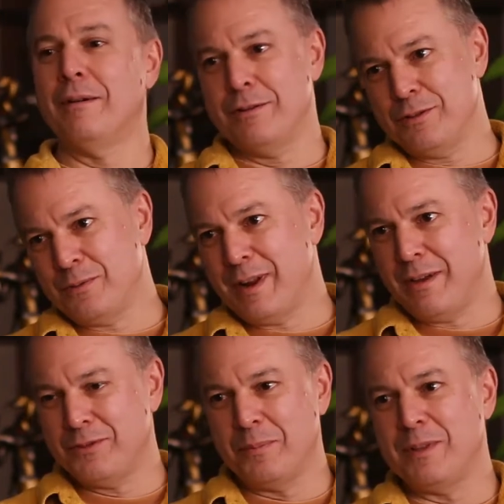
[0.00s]
or I just want to
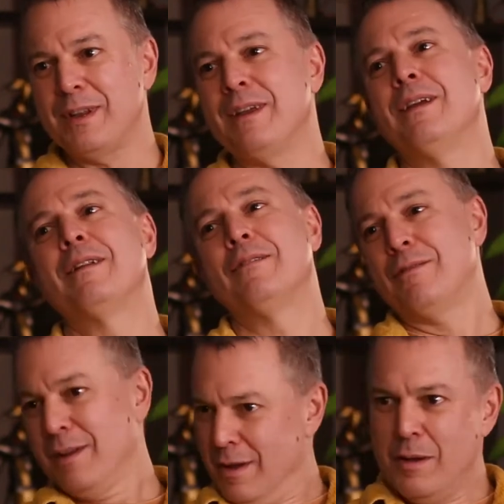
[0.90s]
have something to eat
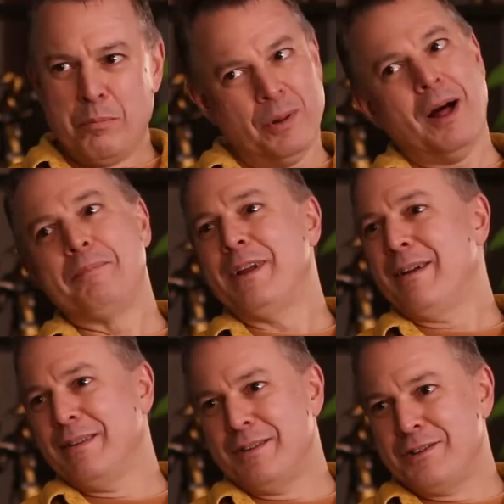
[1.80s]
and plop
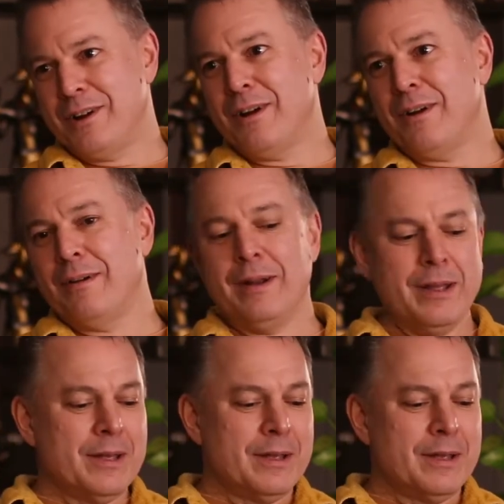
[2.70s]
down in the chair.